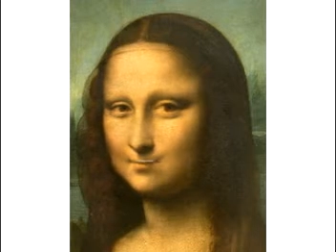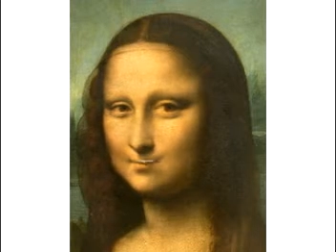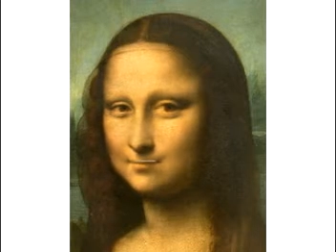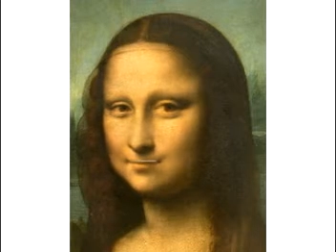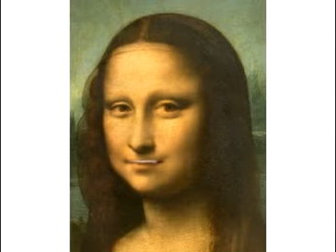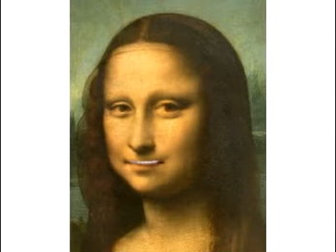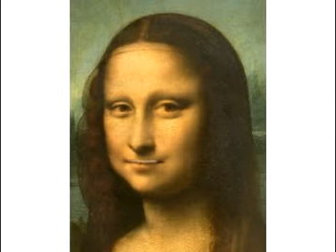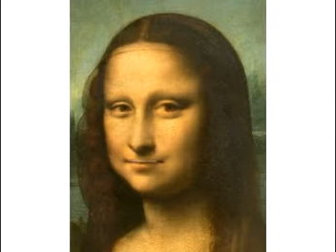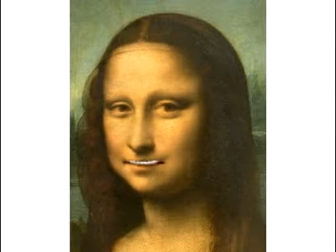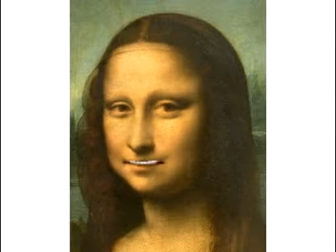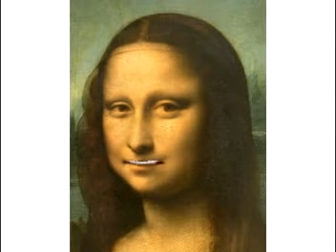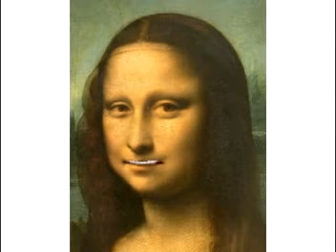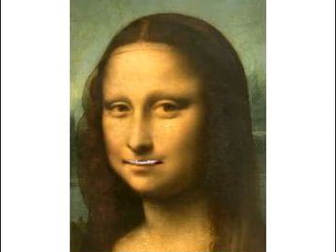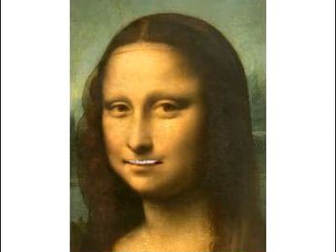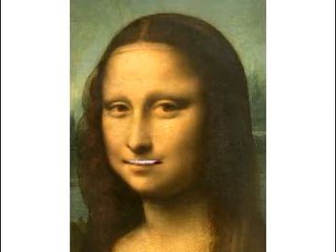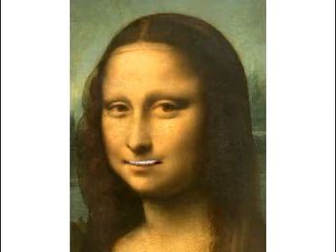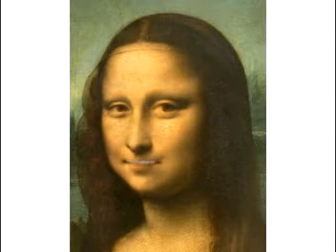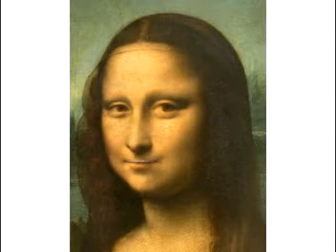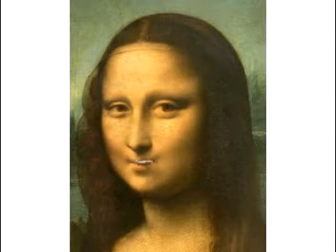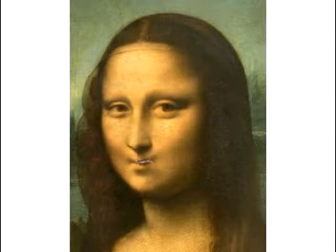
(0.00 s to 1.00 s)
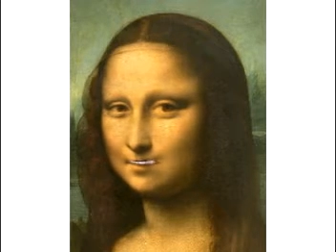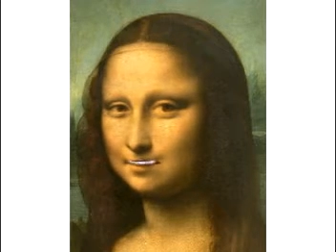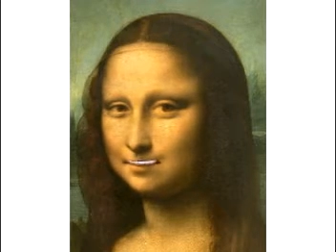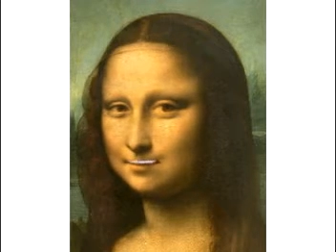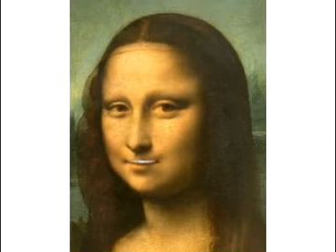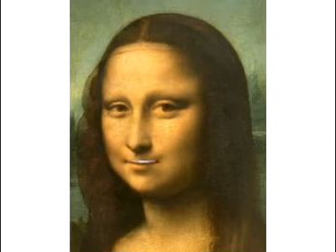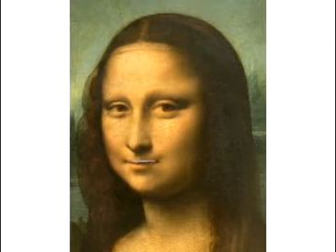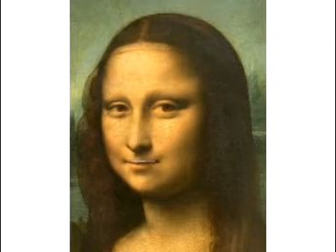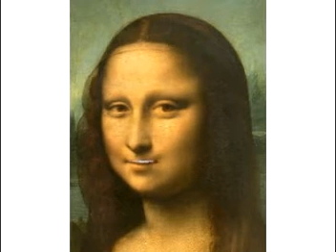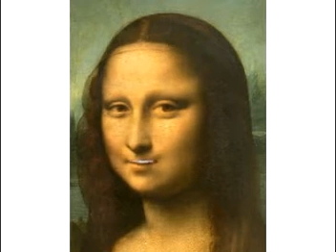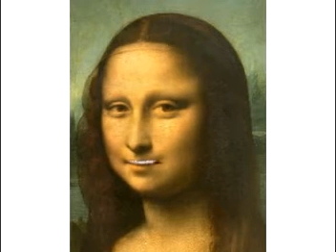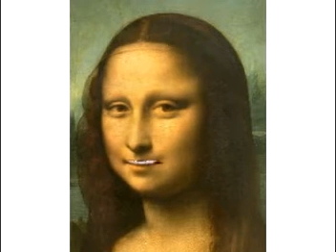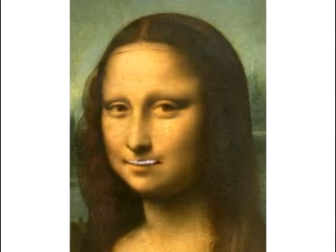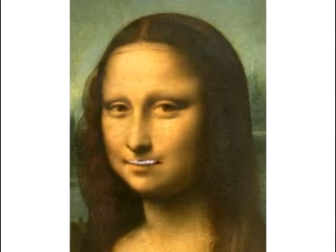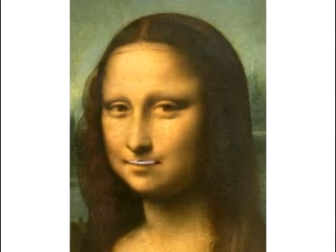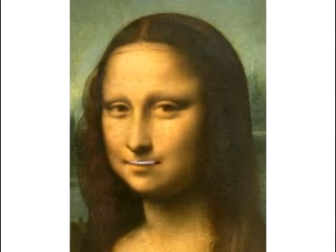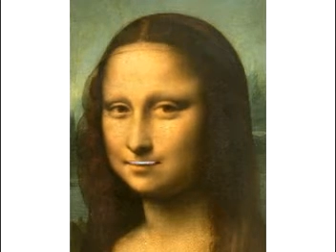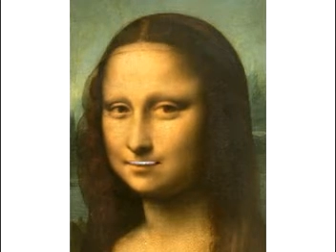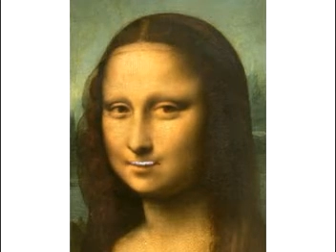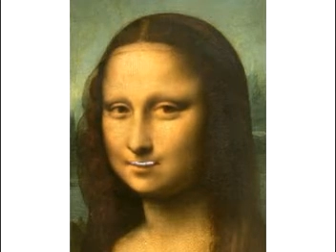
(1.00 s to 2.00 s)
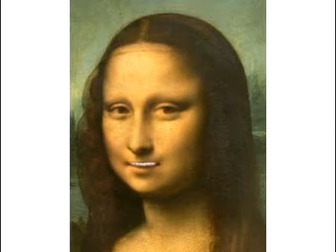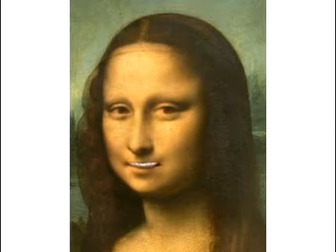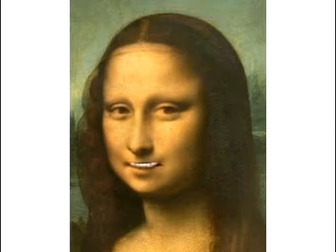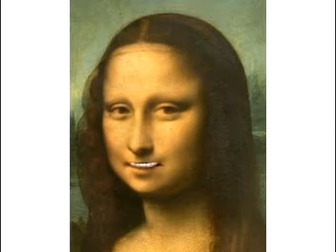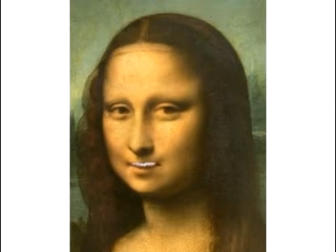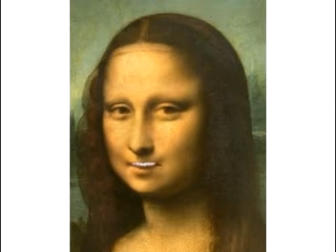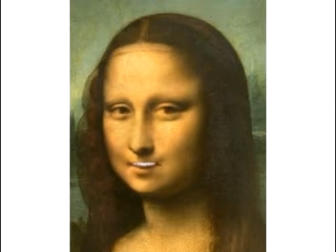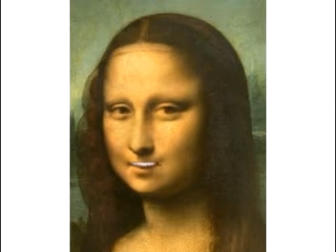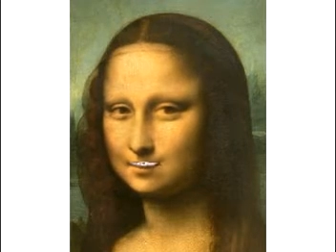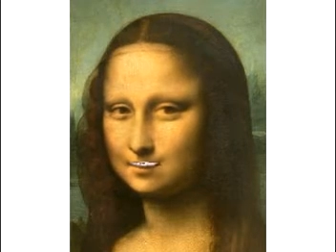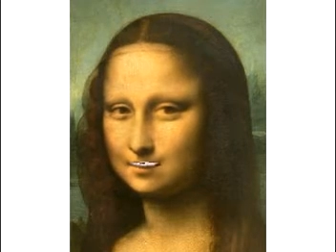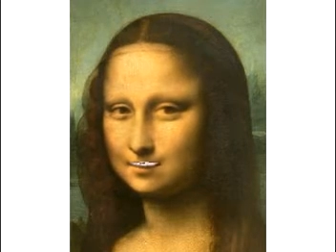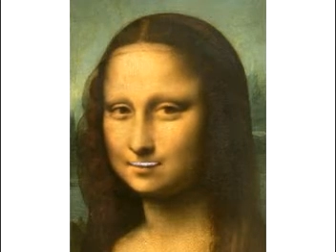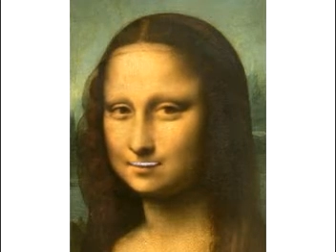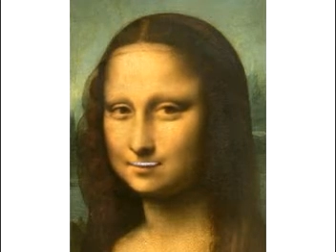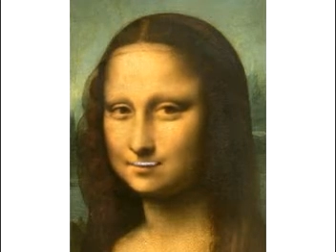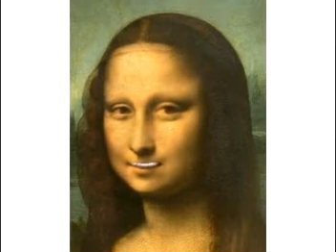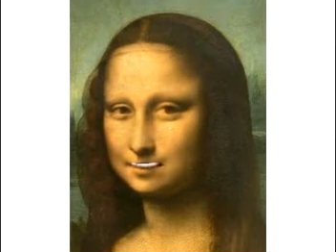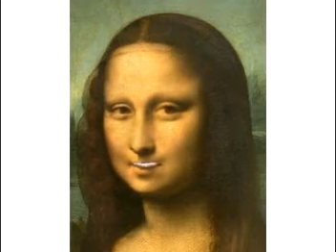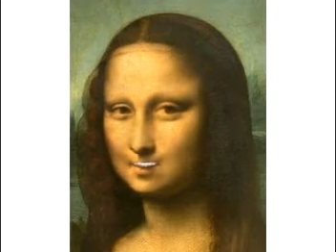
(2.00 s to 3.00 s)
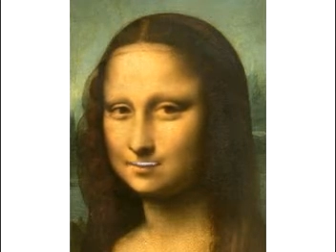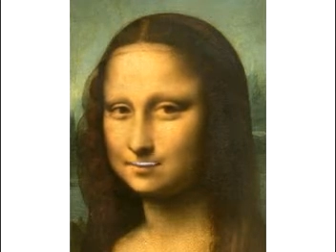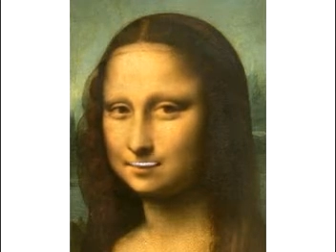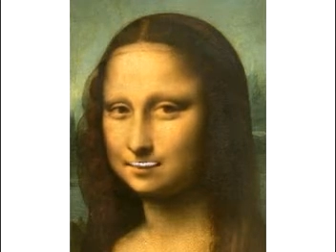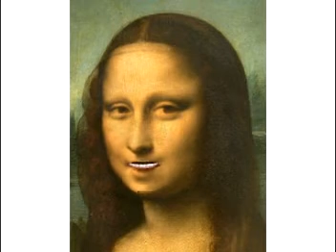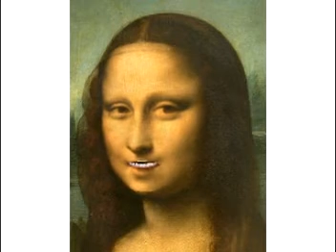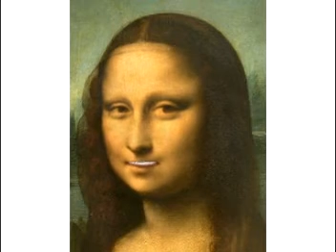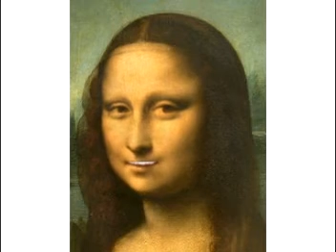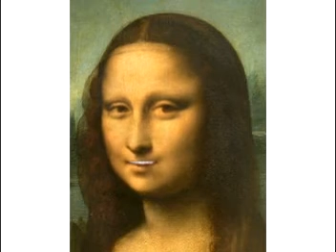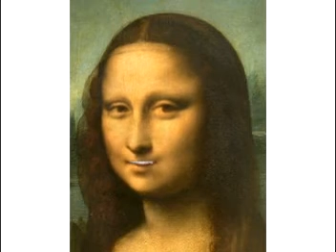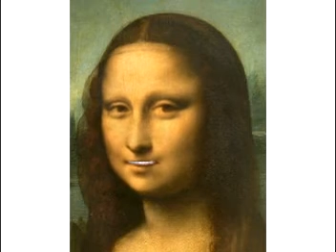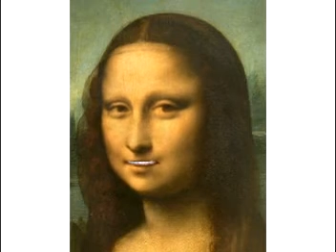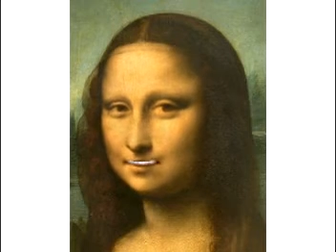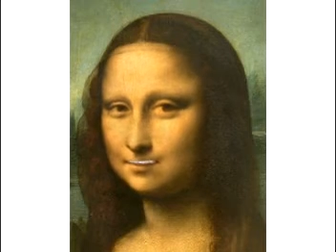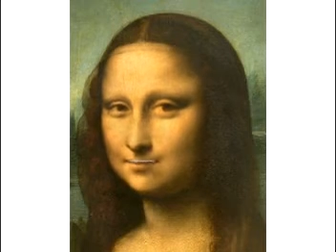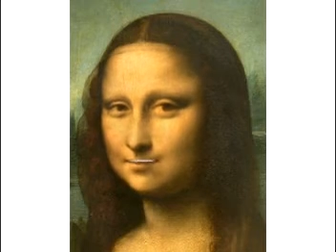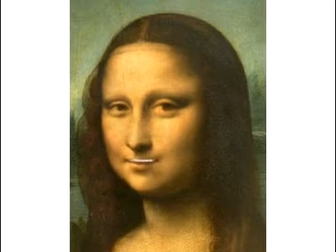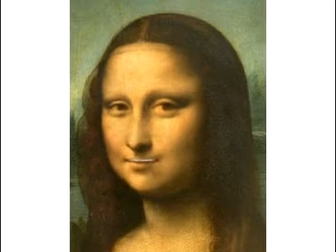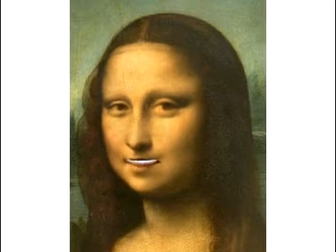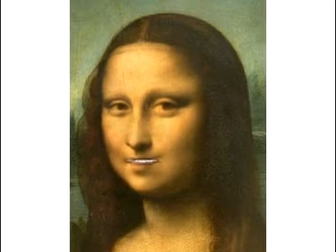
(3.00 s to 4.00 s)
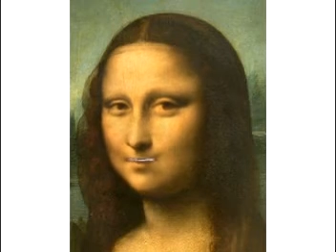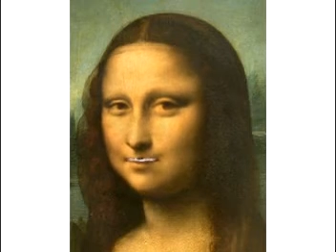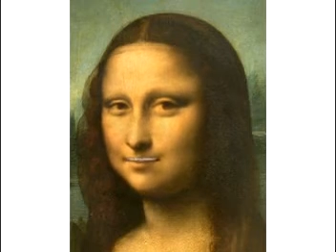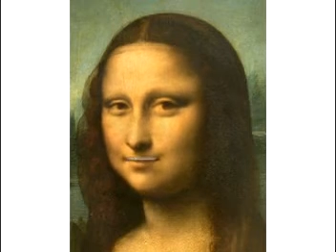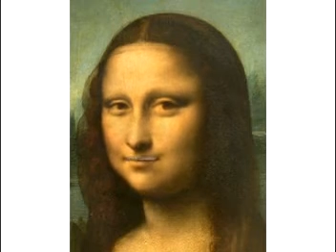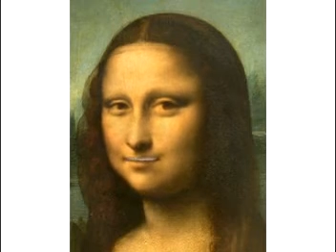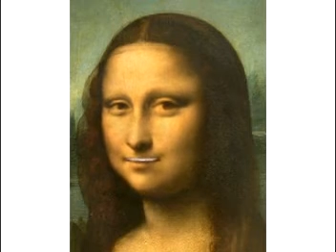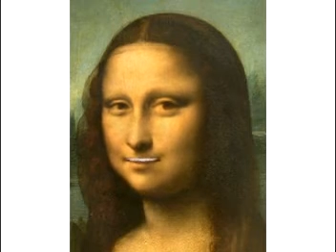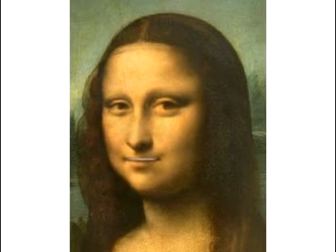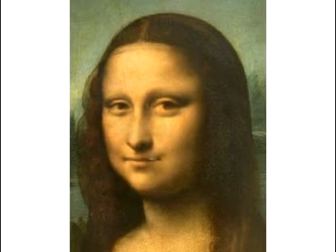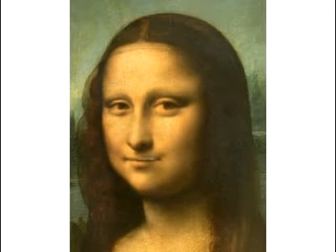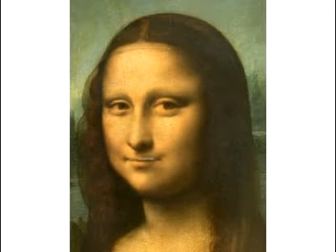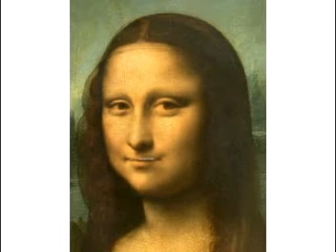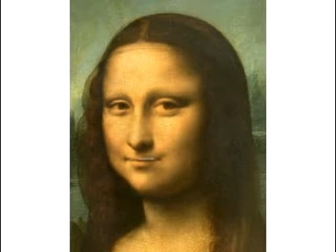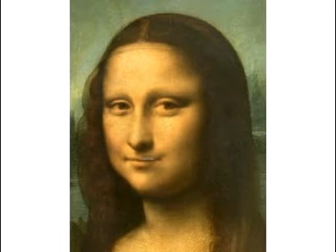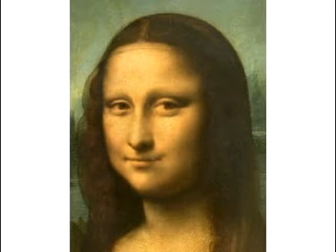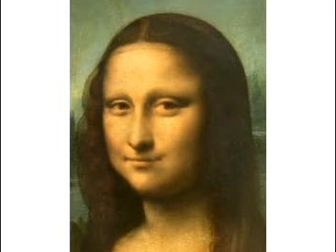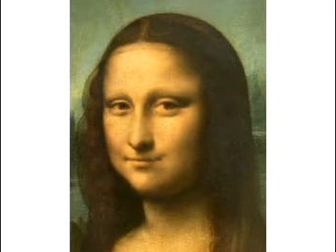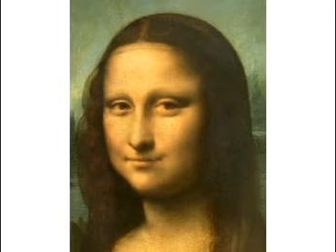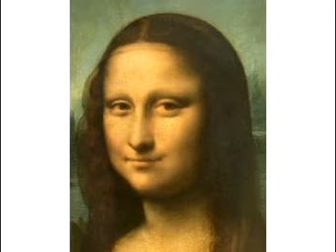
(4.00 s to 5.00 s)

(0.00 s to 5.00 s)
But then Alyssa Milano came into the picture and stole her and him away from me.